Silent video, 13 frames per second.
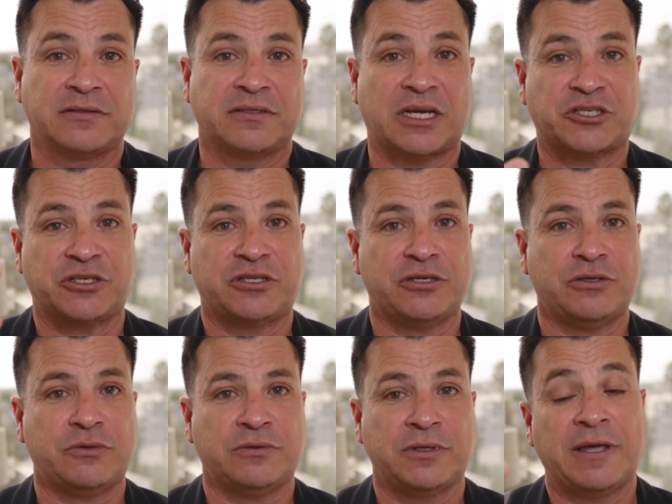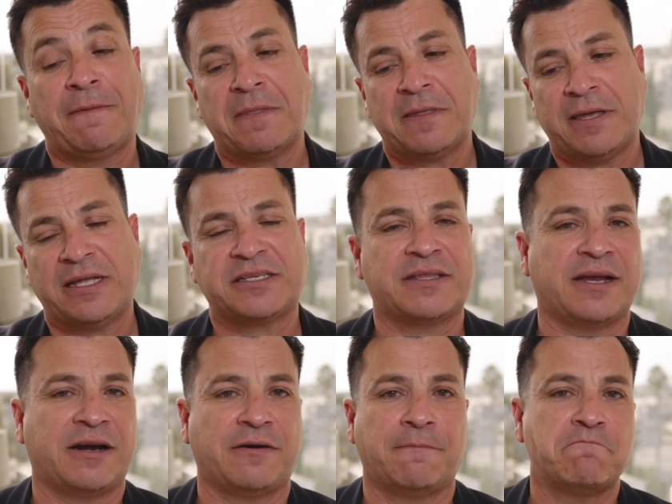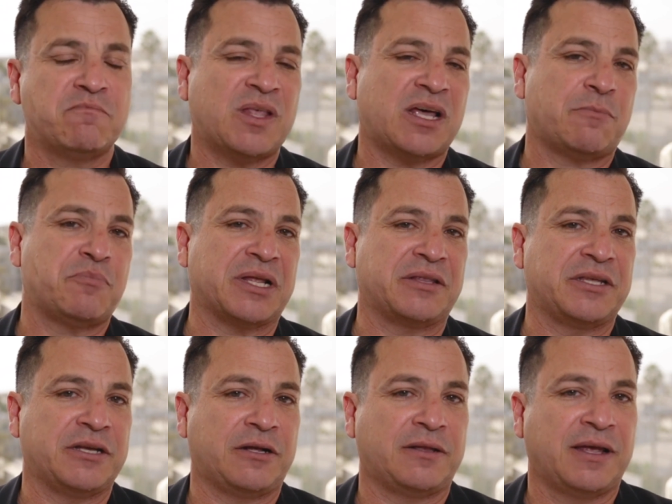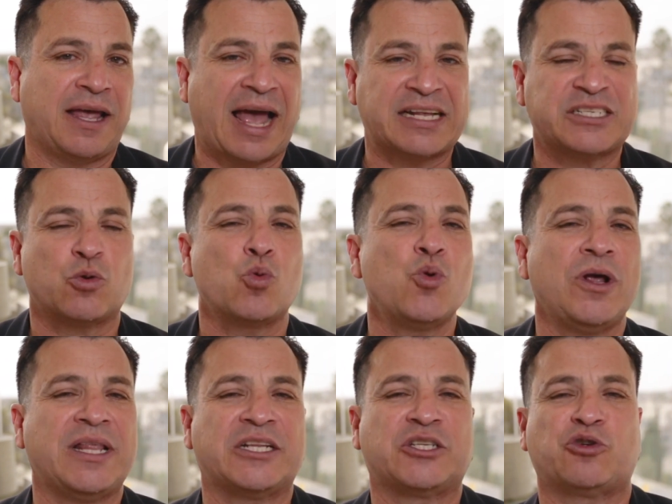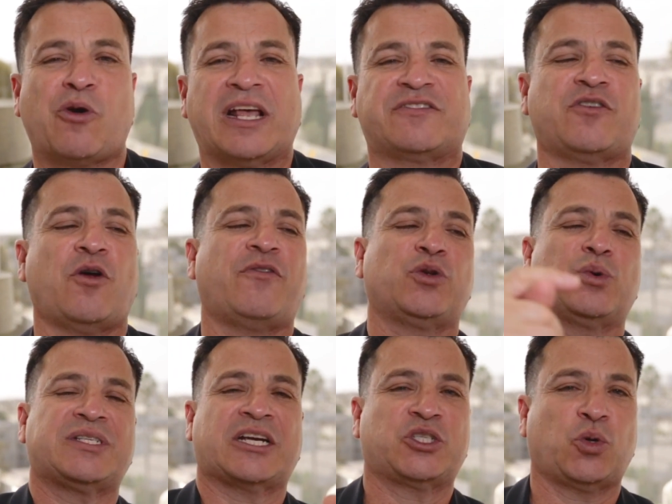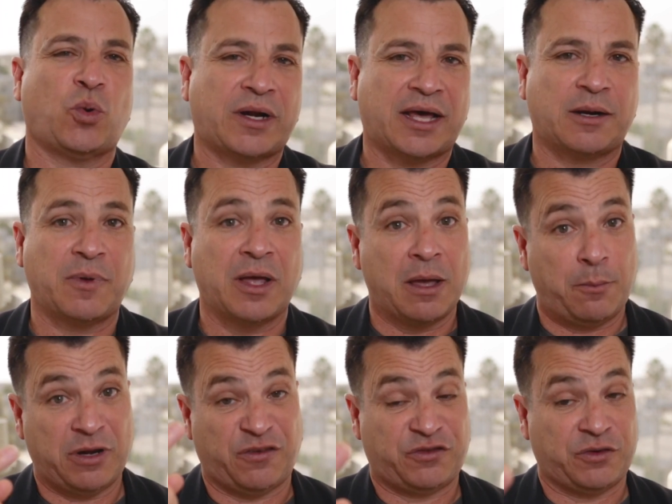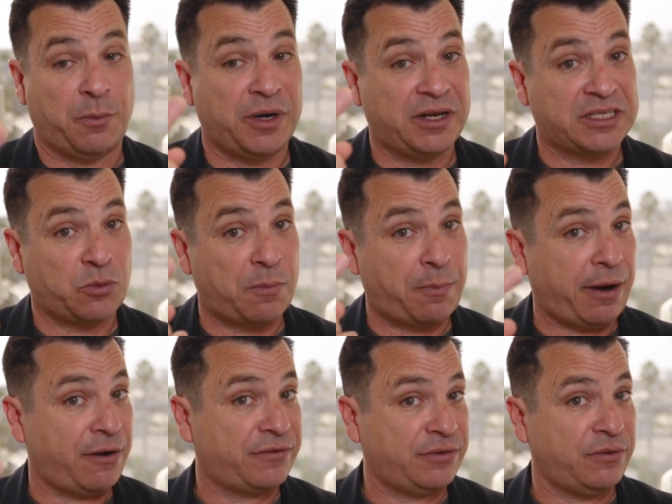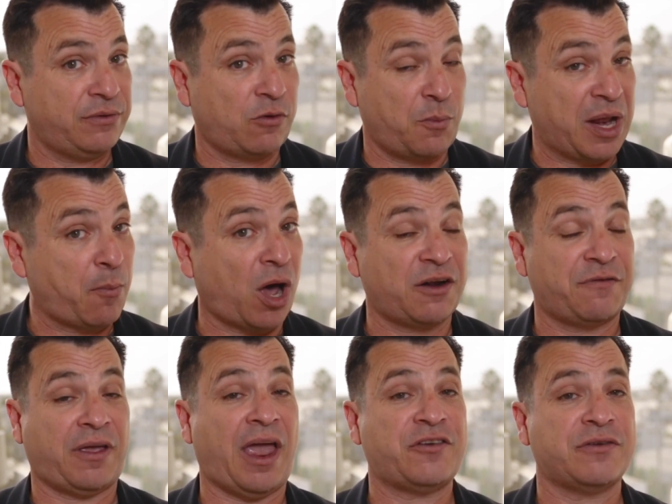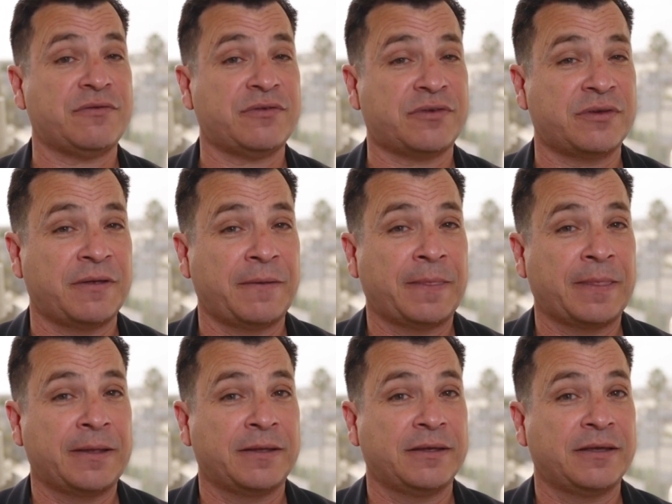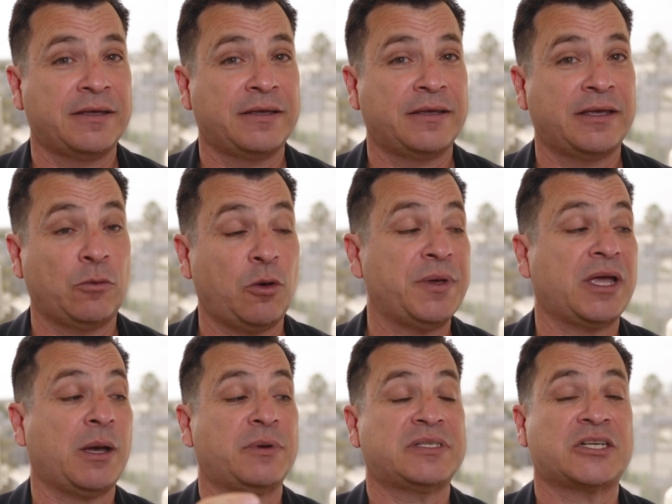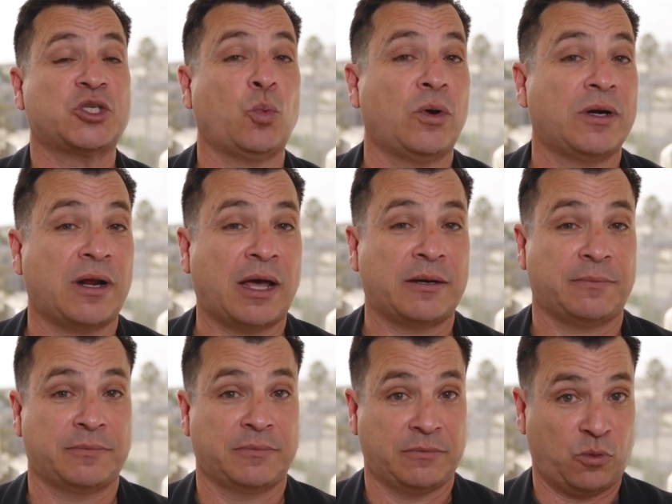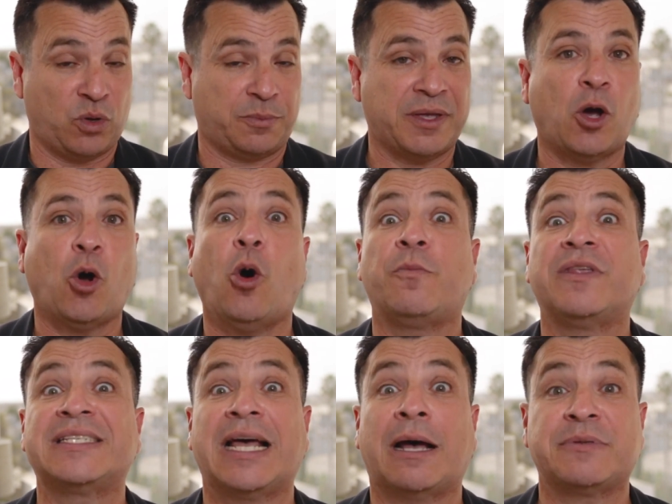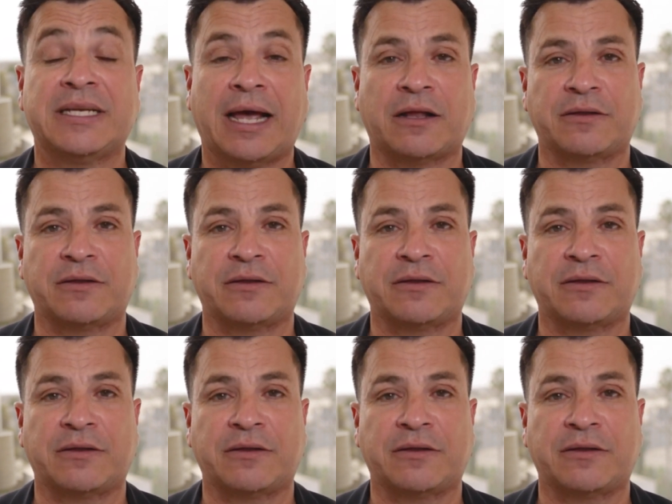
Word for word: Section 2, it's there. Not a big deal. Hasn't really transferred over to a Section 1 item, but if somebody doesn't repair it soon or make modifications, it will become a Section 1 item. With me? Hope this helps you